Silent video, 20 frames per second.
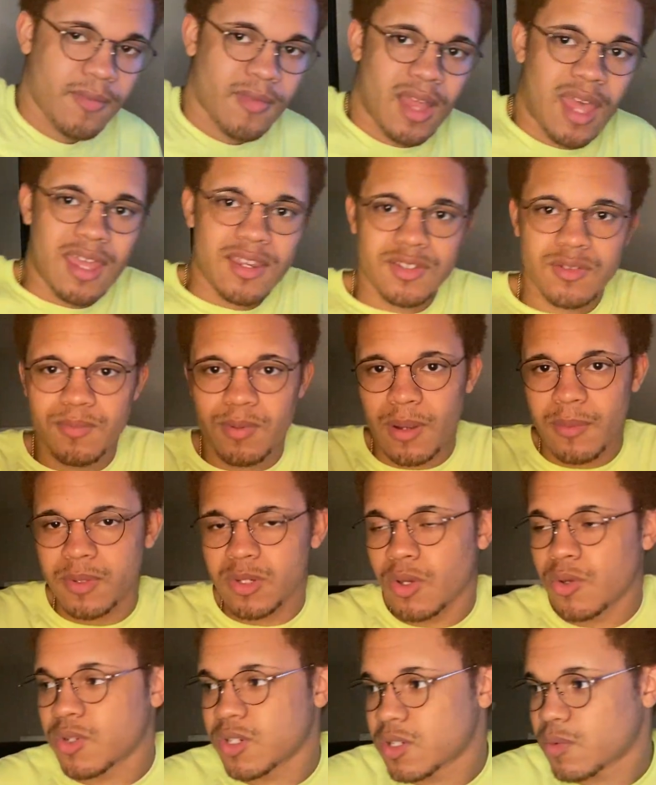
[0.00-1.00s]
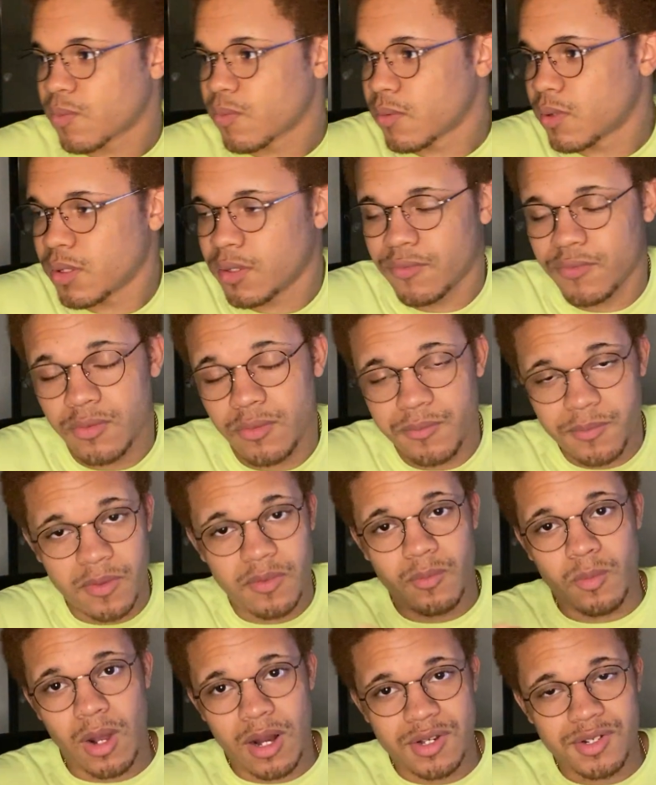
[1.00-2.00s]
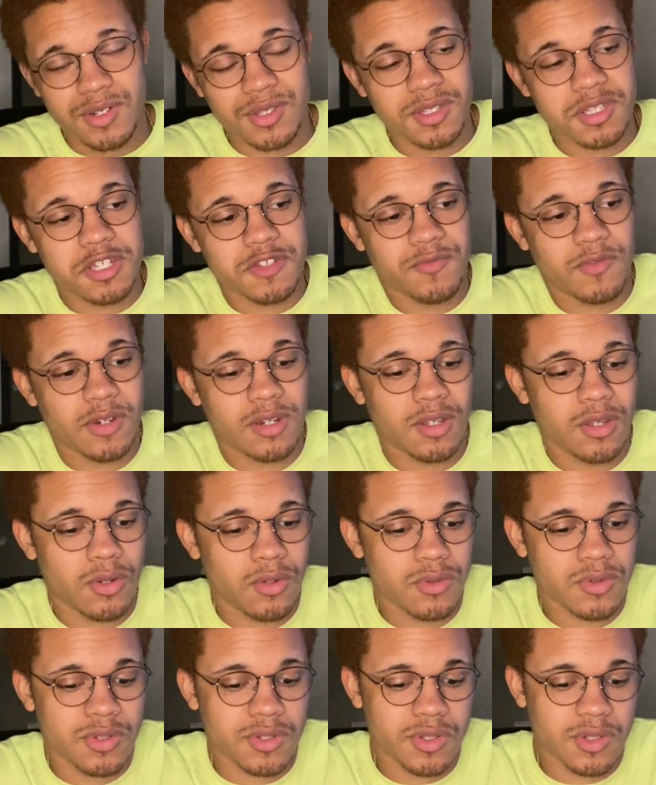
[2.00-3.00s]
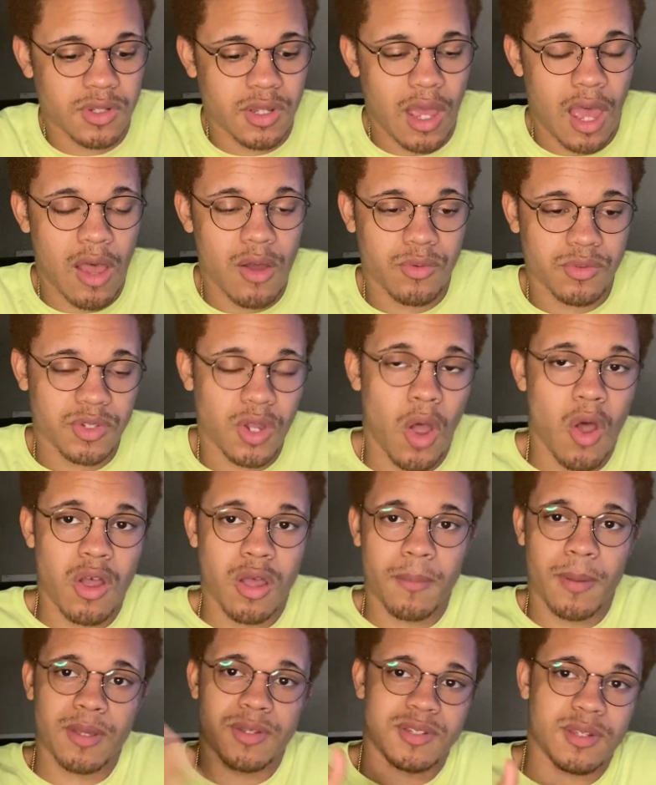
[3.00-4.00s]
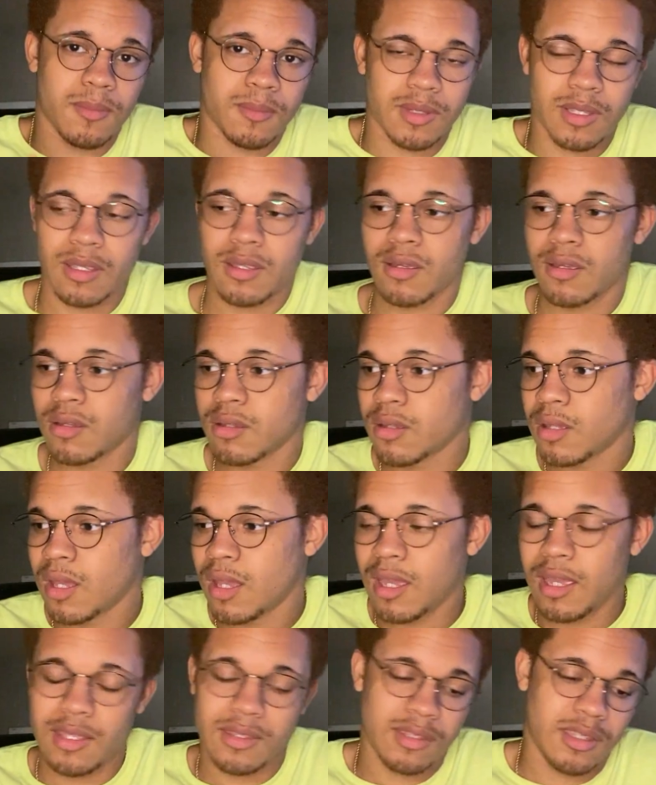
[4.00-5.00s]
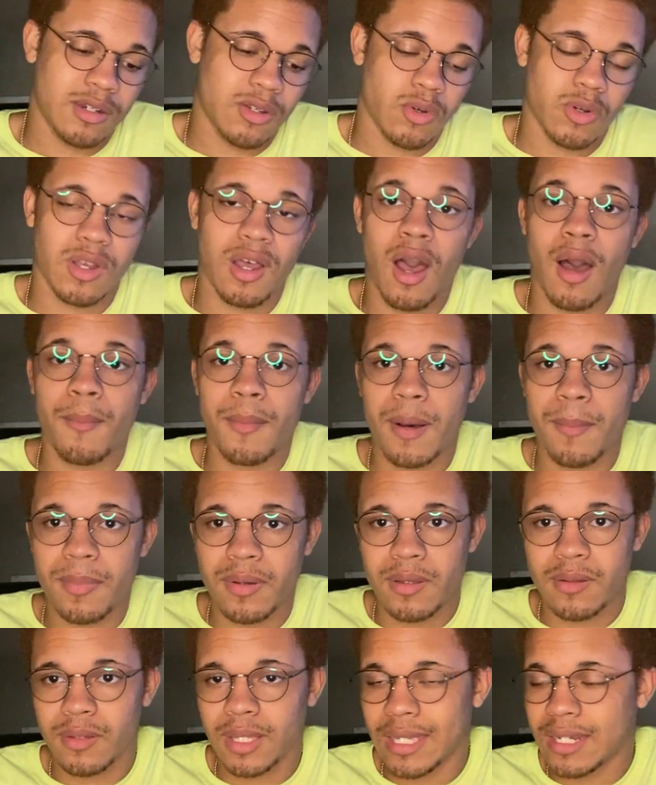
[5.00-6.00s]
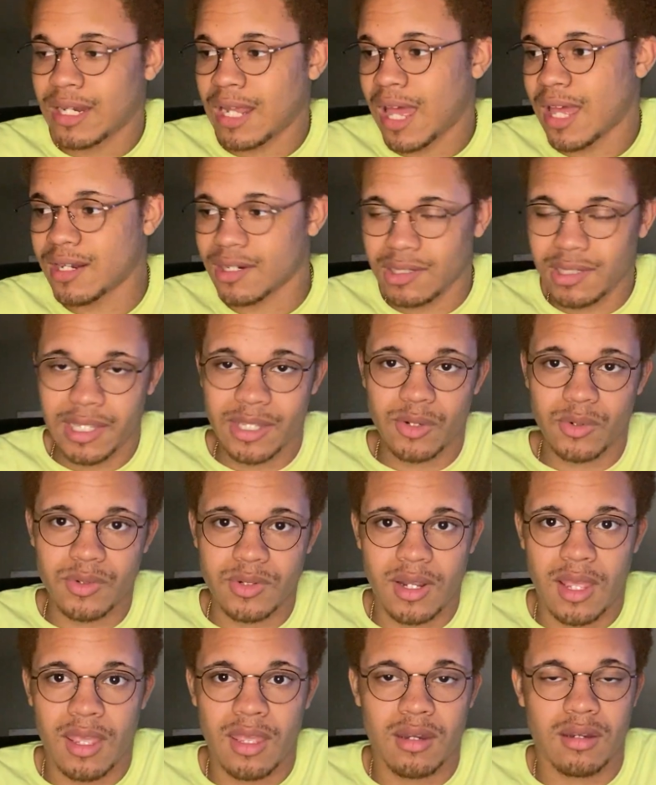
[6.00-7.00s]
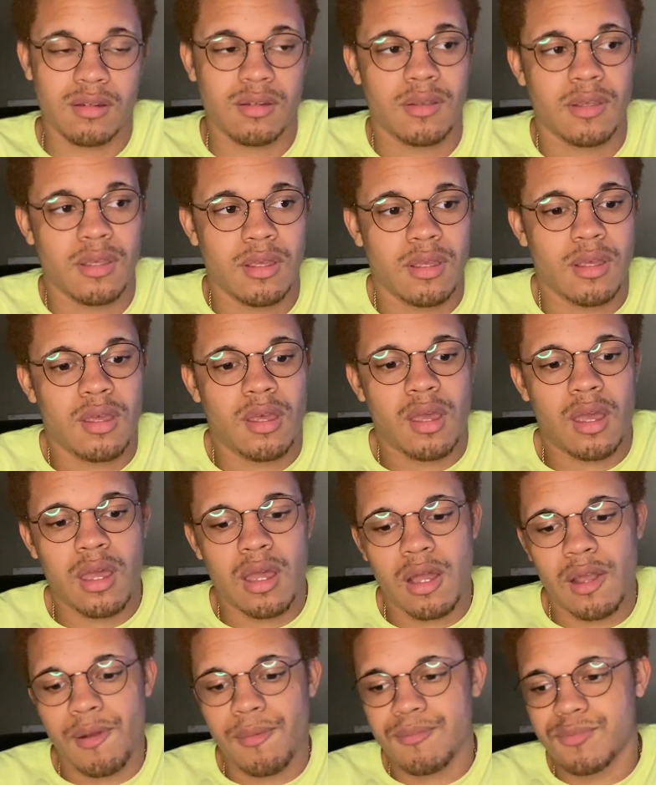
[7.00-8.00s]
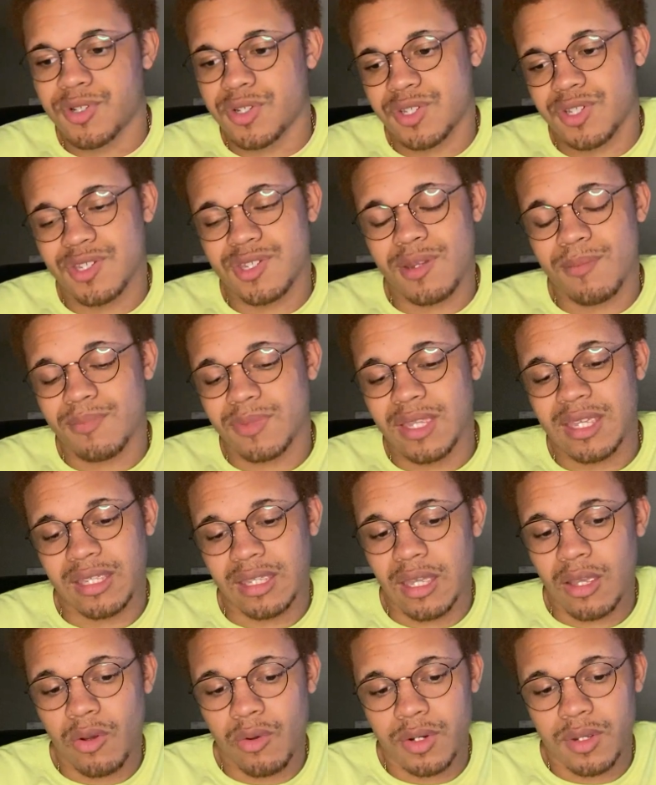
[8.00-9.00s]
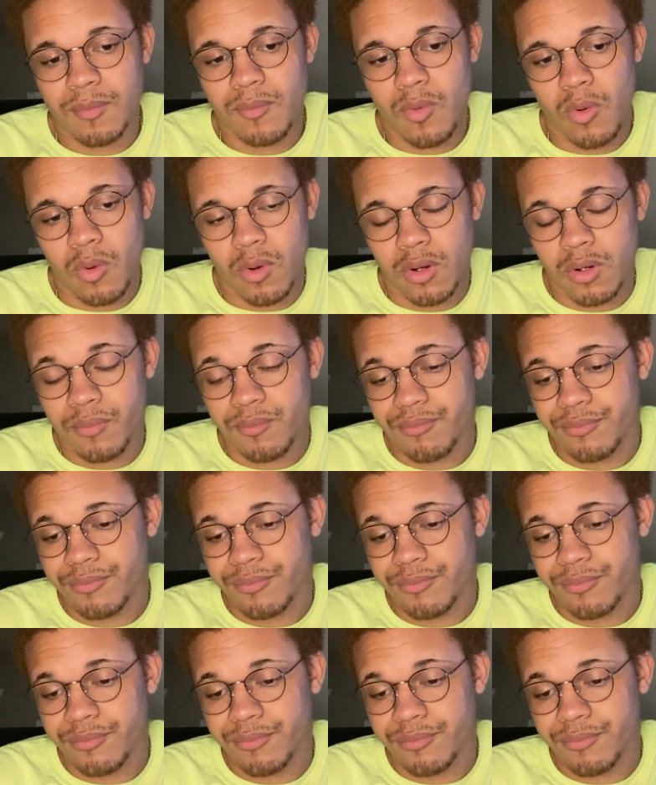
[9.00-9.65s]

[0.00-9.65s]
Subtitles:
As you probably noticed, if you've been watching these videos, I'll talk about something and then it'll come up at a later date, just because I'm thinking on it more